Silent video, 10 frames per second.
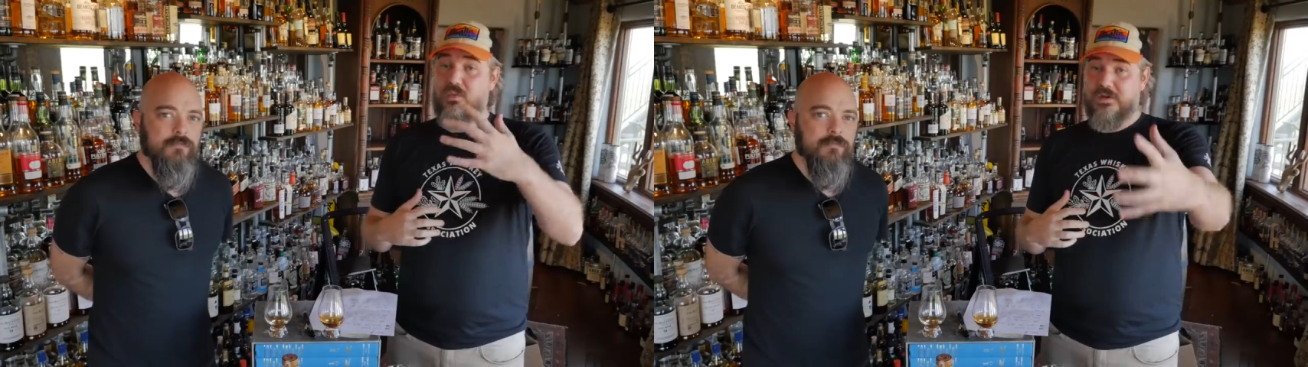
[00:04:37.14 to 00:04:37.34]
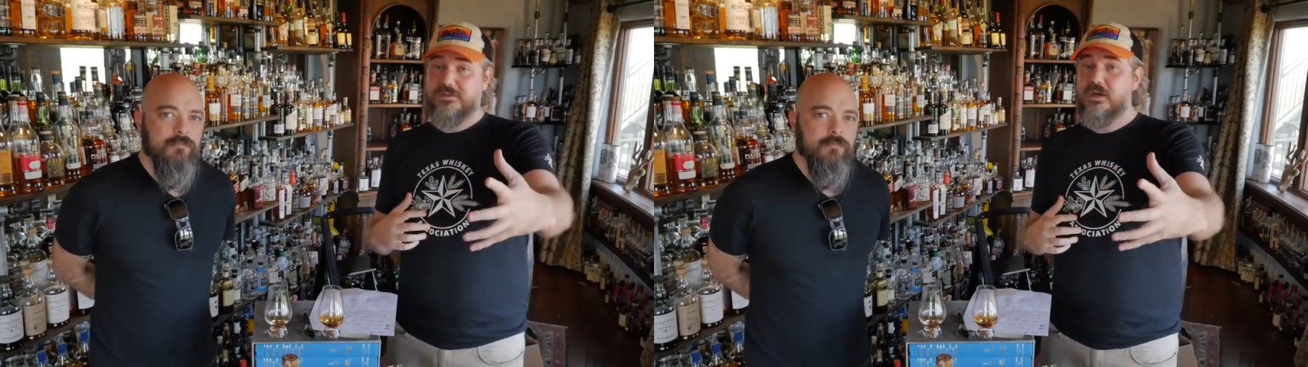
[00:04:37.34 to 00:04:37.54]

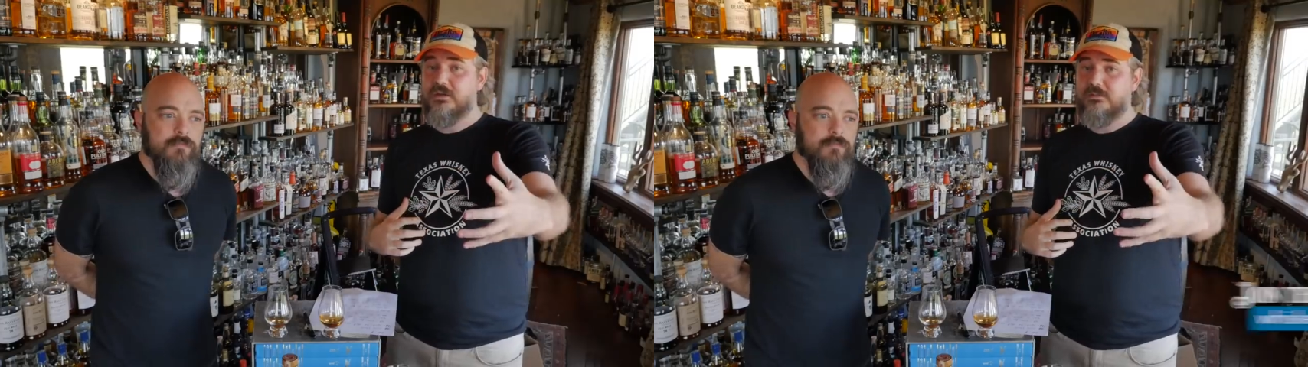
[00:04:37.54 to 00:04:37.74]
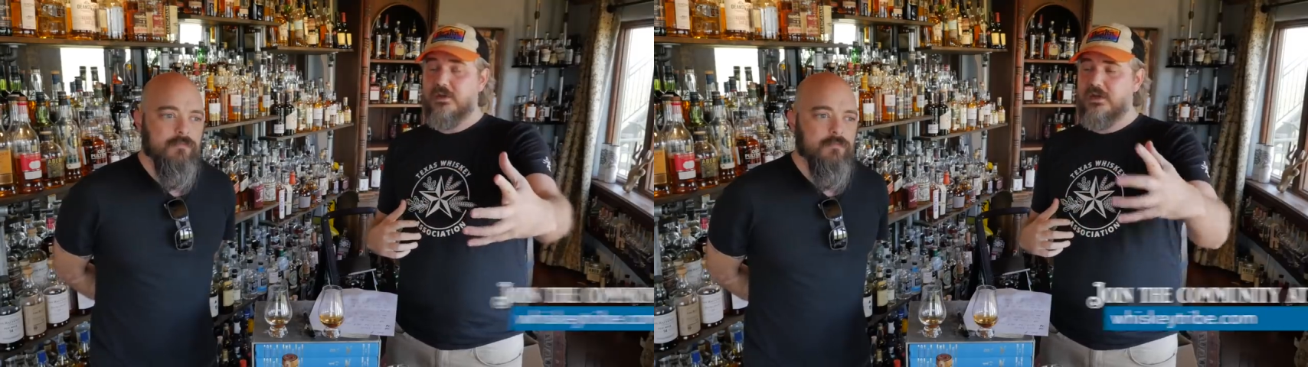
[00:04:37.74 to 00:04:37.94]
Speaker 1: with our
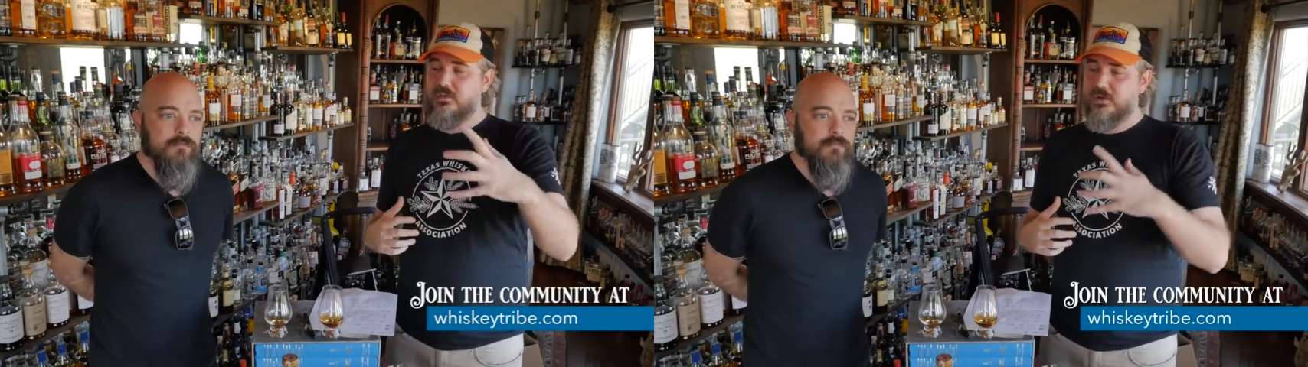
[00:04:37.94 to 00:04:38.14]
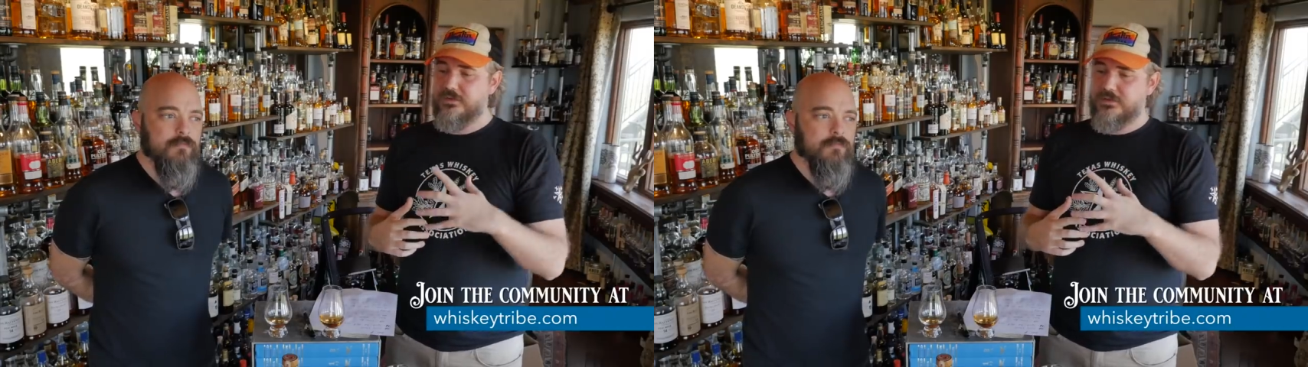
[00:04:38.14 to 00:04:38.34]
community,
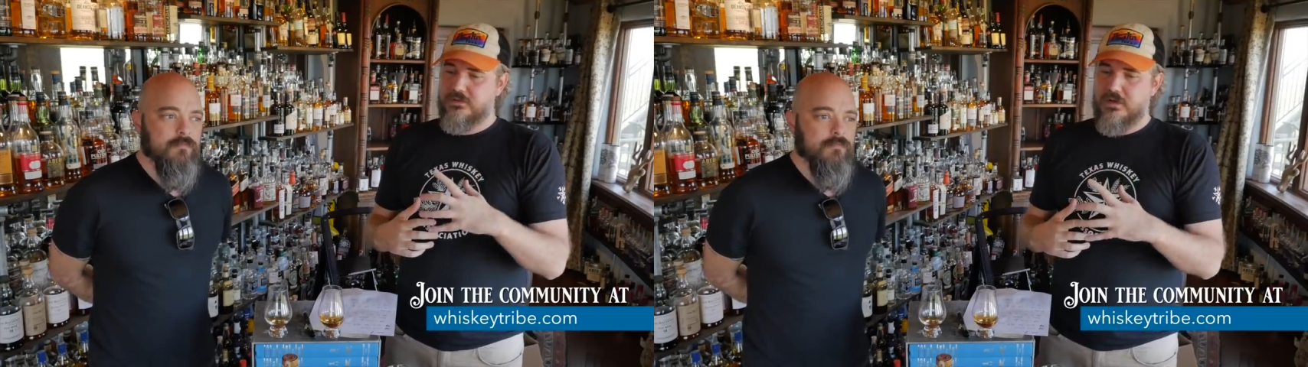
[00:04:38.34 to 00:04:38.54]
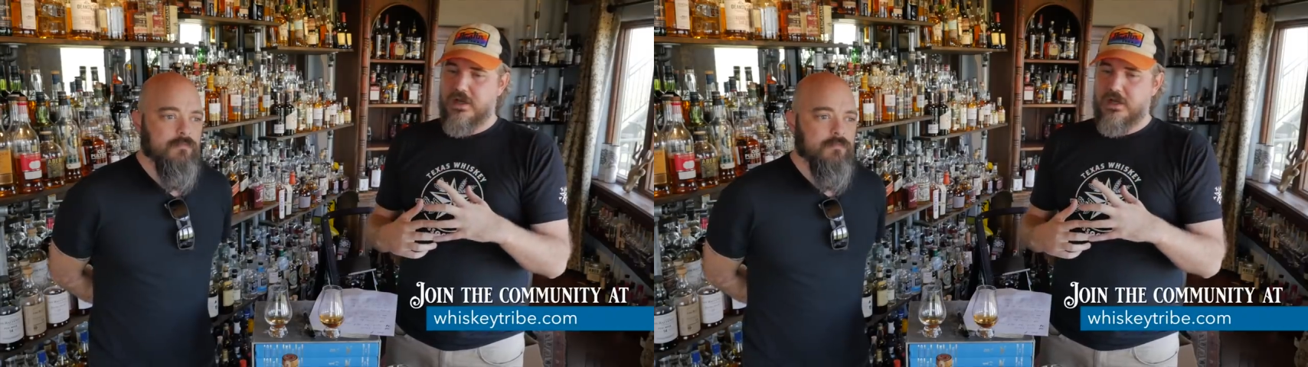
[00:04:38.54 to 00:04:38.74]
with the
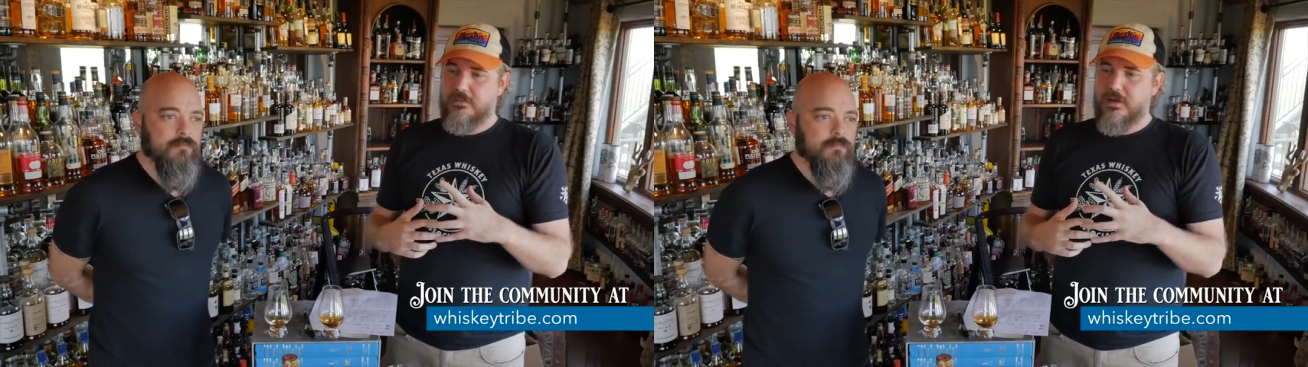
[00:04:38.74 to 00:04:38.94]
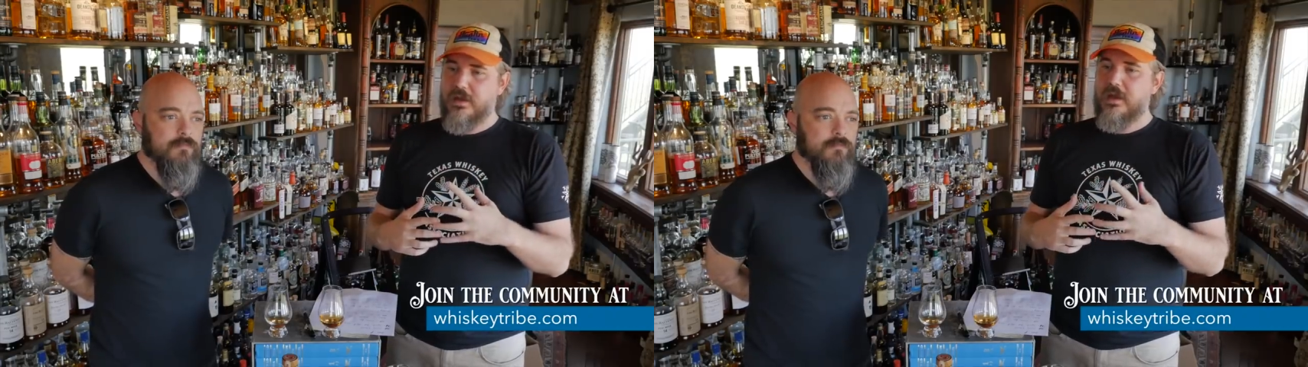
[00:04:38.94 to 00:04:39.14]

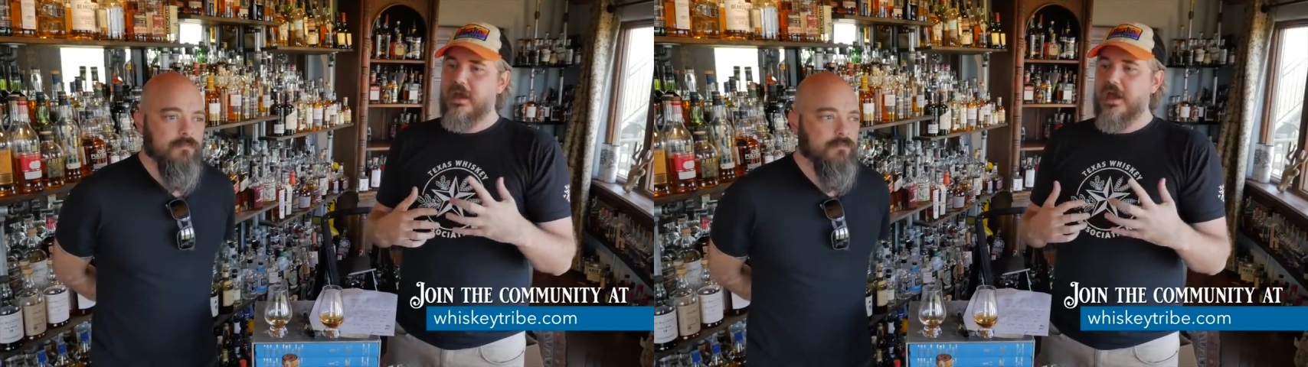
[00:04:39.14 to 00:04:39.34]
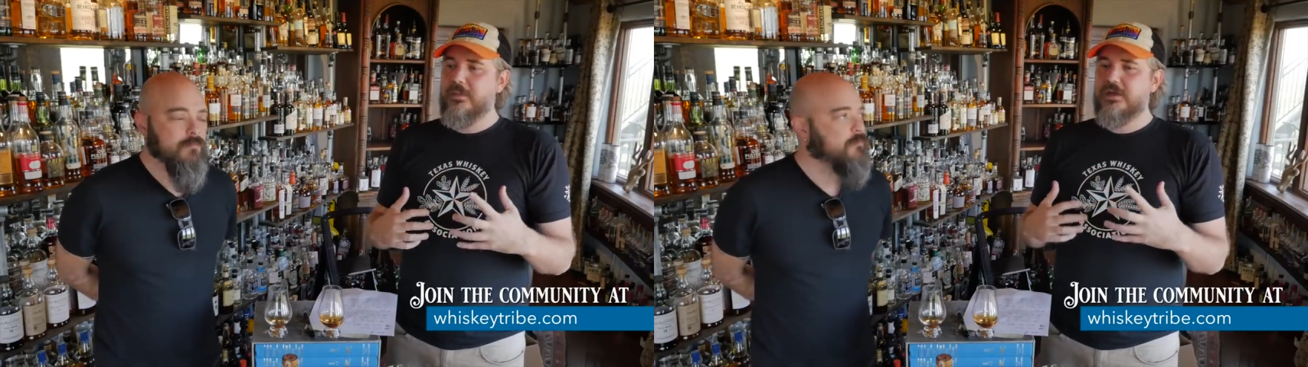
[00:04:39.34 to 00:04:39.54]
tribe,
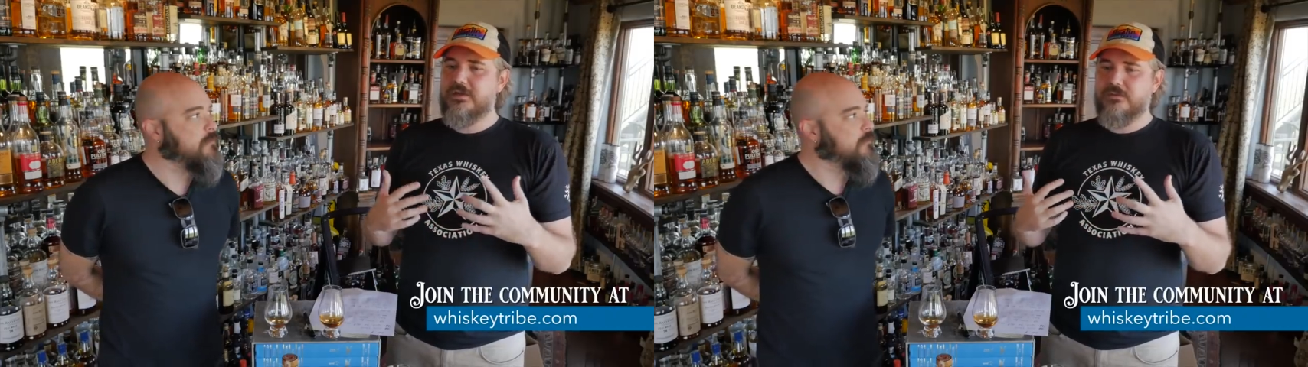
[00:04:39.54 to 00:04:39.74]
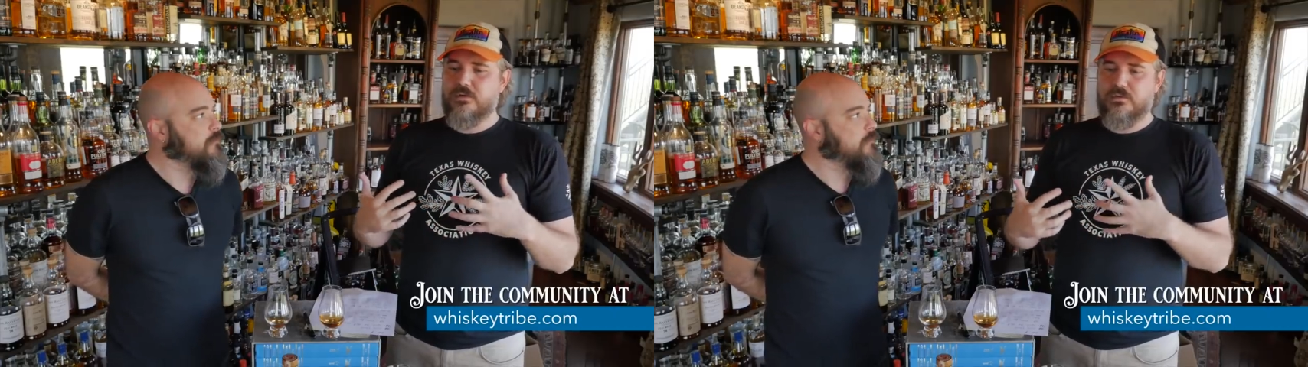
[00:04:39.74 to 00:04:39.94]
how many
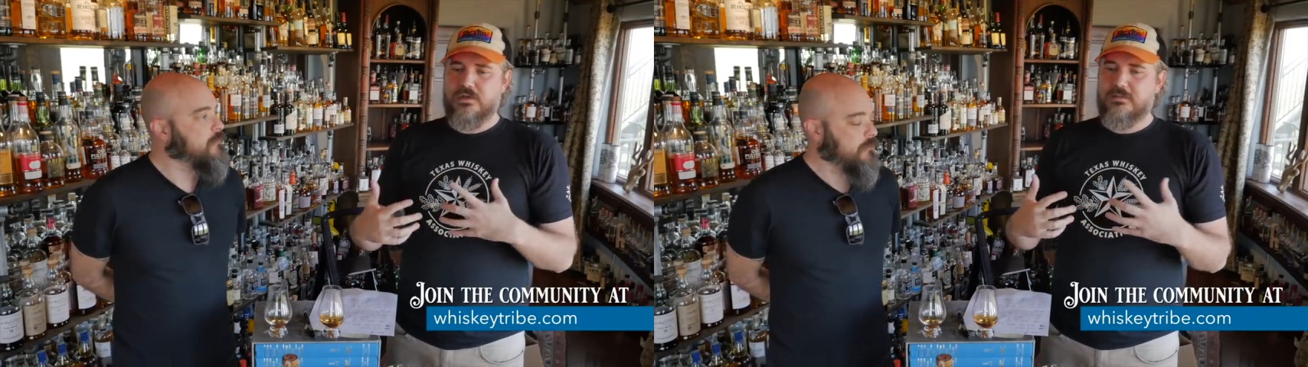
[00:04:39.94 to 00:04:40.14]
different cool and